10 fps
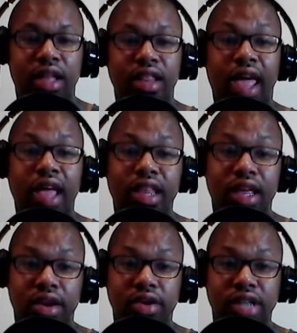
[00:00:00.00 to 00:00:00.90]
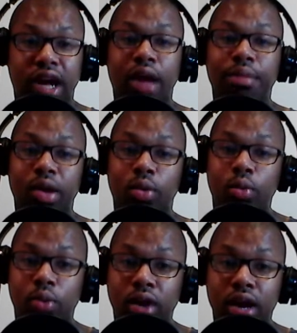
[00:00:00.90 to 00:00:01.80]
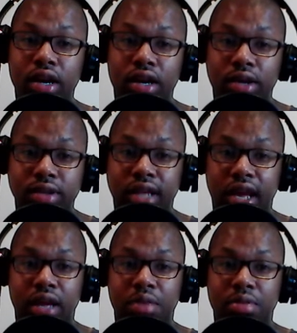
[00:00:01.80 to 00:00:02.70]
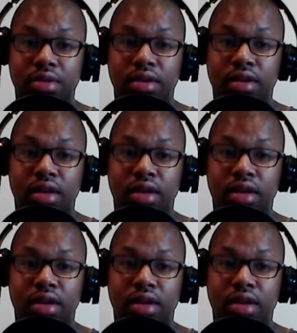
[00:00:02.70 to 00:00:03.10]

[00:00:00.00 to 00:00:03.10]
They did their job. They won those games.